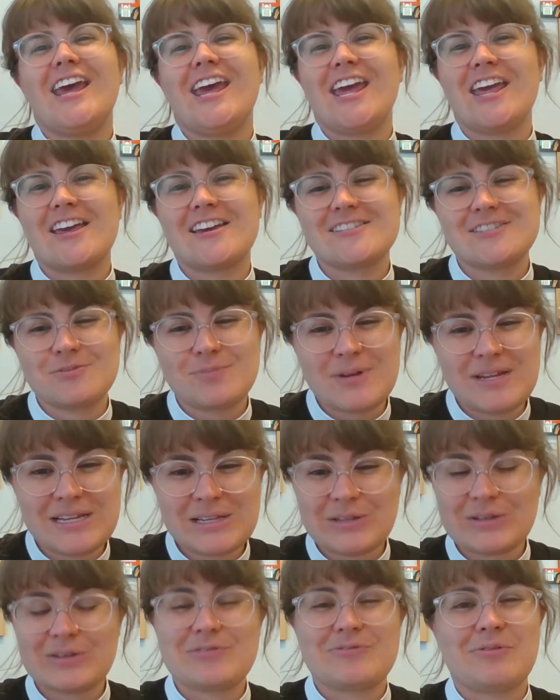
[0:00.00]
and we
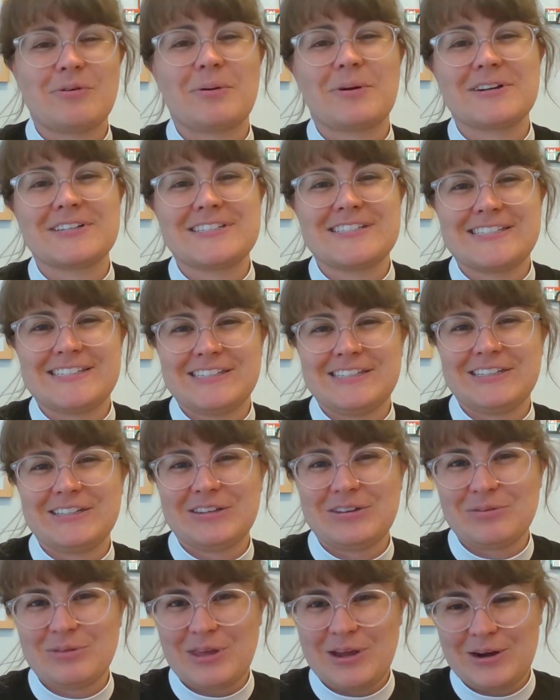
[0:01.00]
look forward to
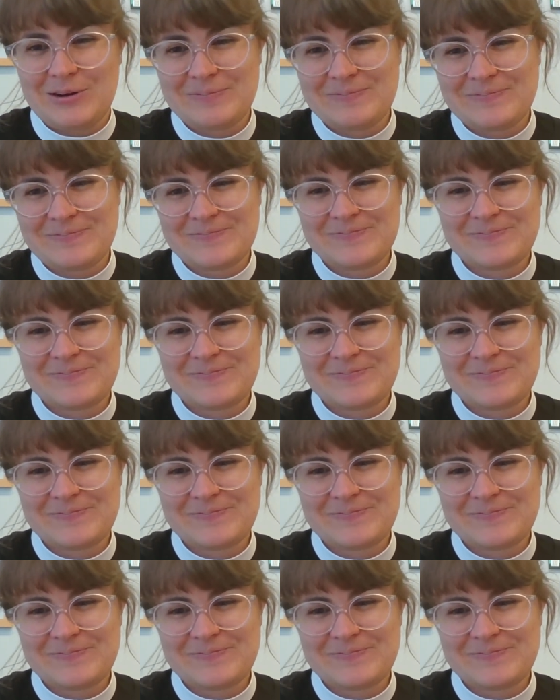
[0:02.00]
seeing you there.